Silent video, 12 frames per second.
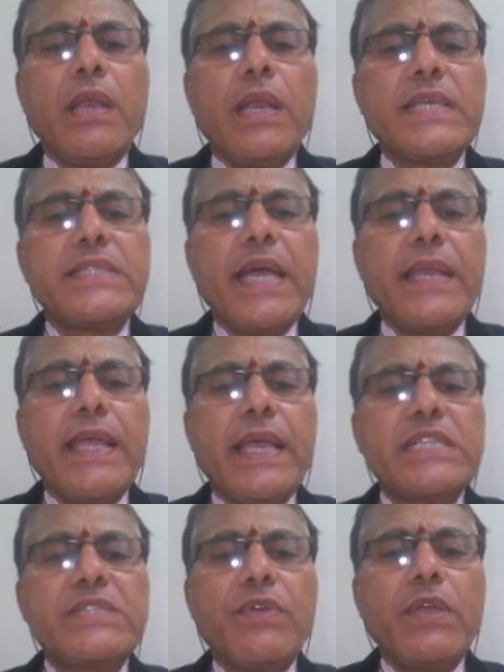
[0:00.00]
less than
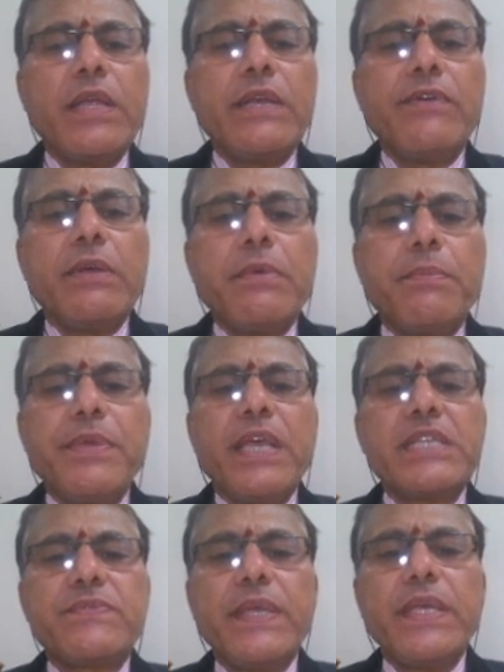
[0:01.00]
ASV divided by
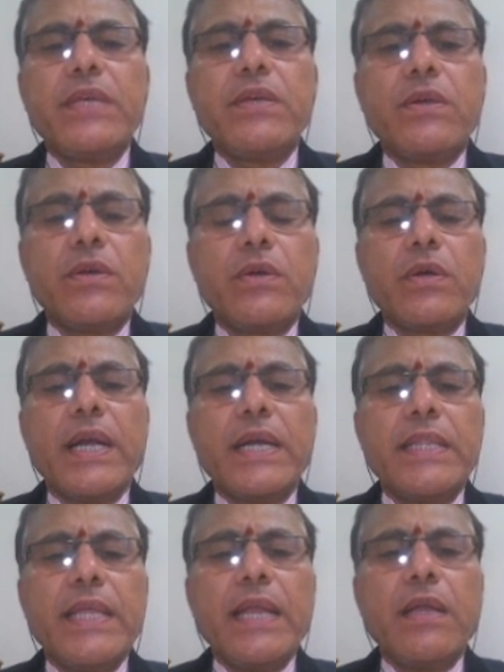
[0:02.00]
BSV
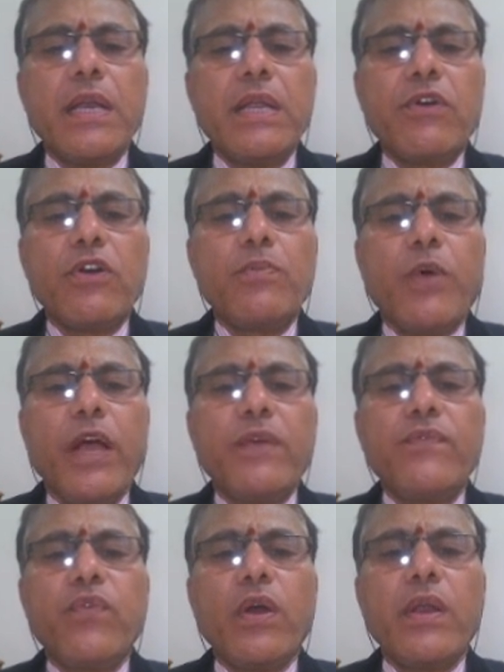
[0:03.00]
greater than or equal to
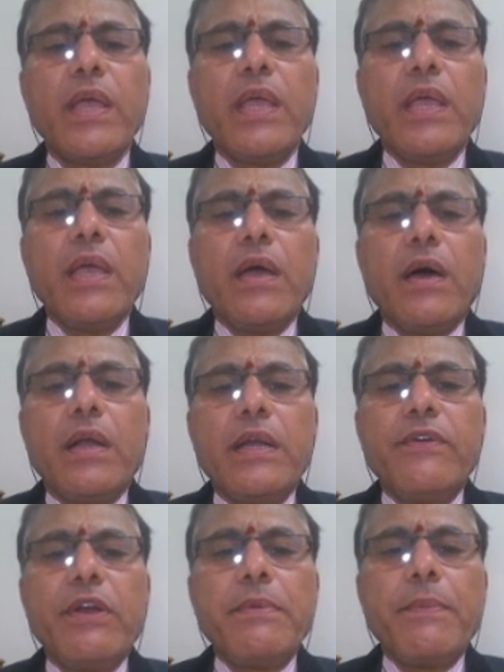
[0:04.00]
0.4
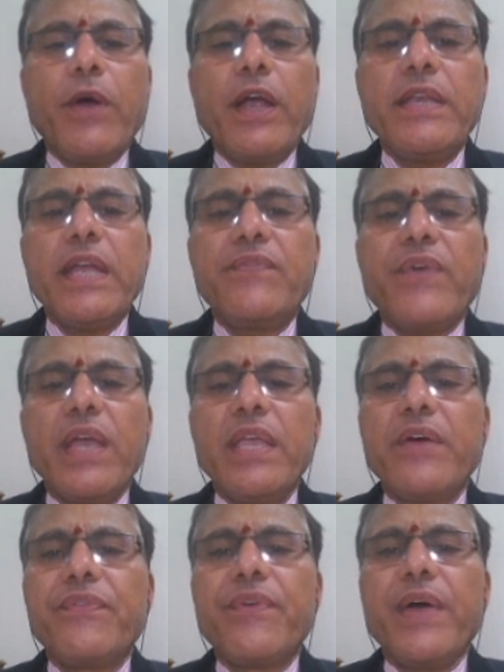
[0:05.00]
divided by
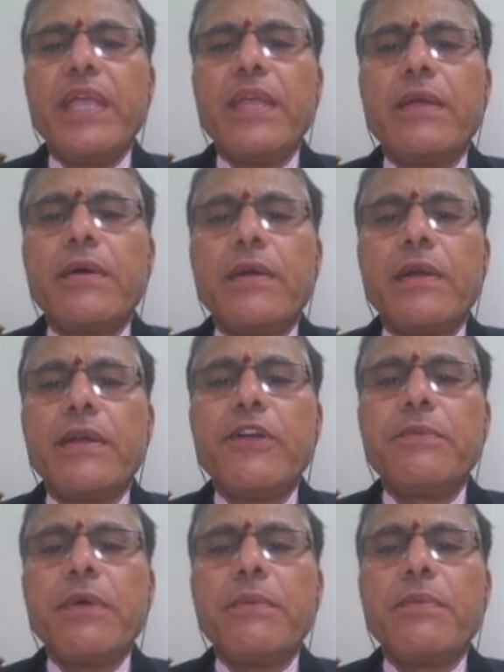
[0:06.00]
0.85 FY
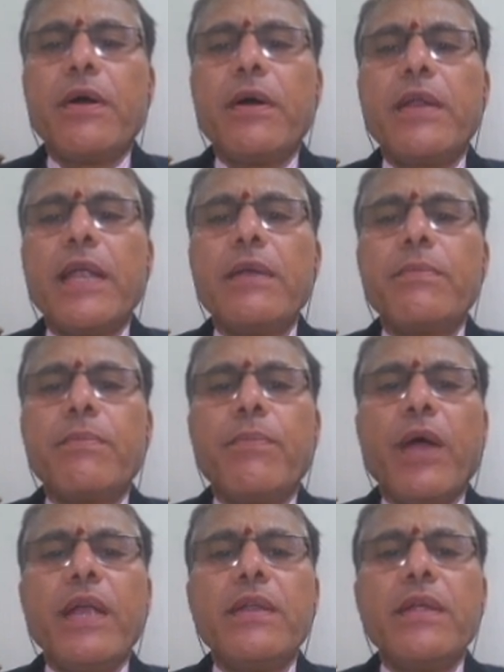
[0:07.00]
divided by right
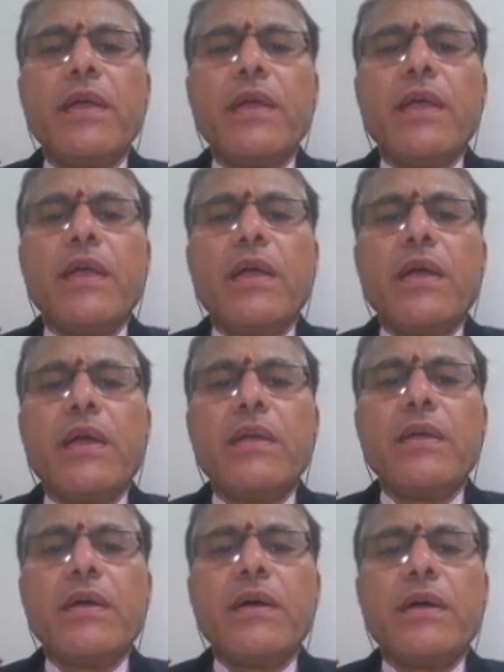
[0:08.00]

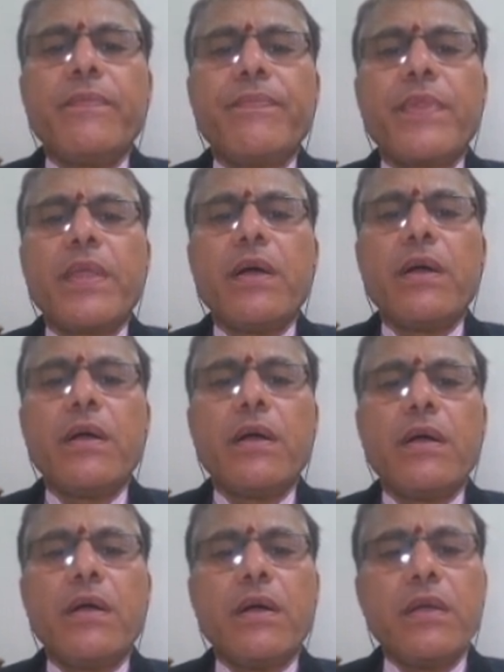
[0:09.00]

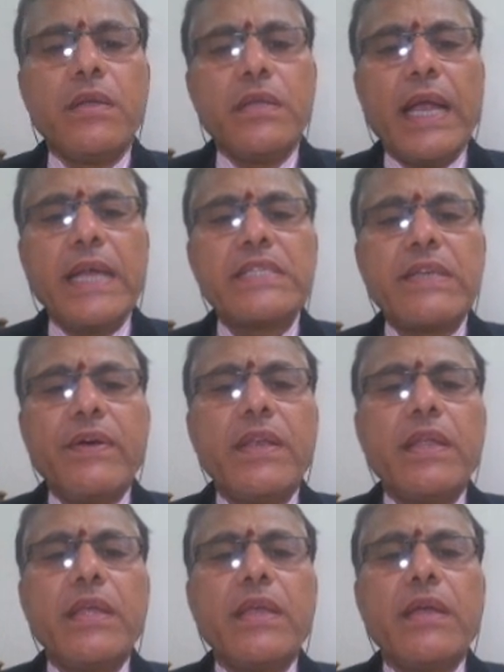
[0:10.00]

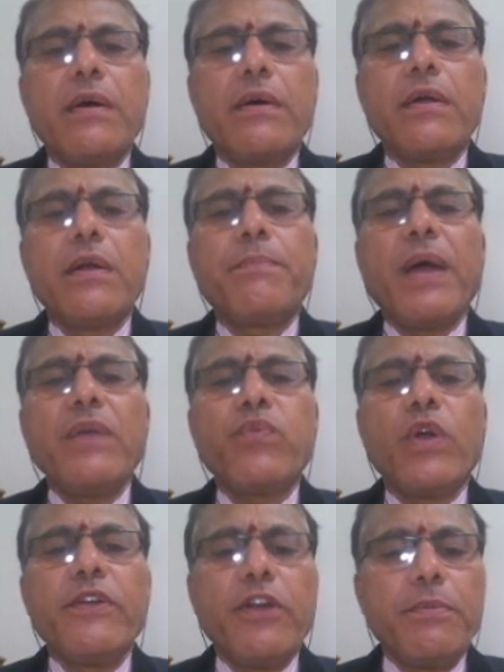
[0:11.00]
0.87
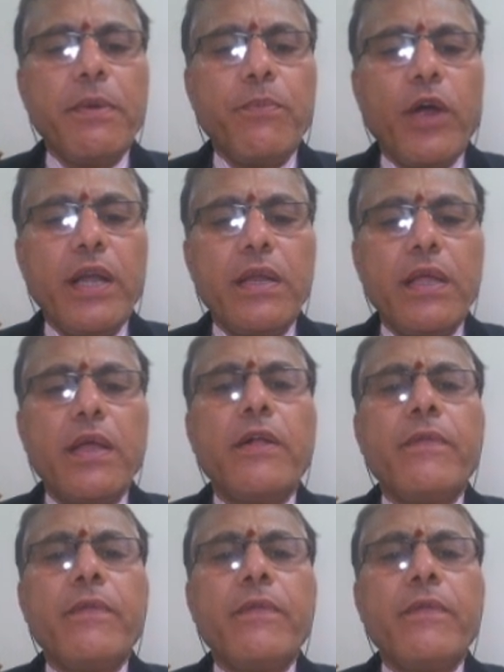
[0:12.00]
0.4 divided by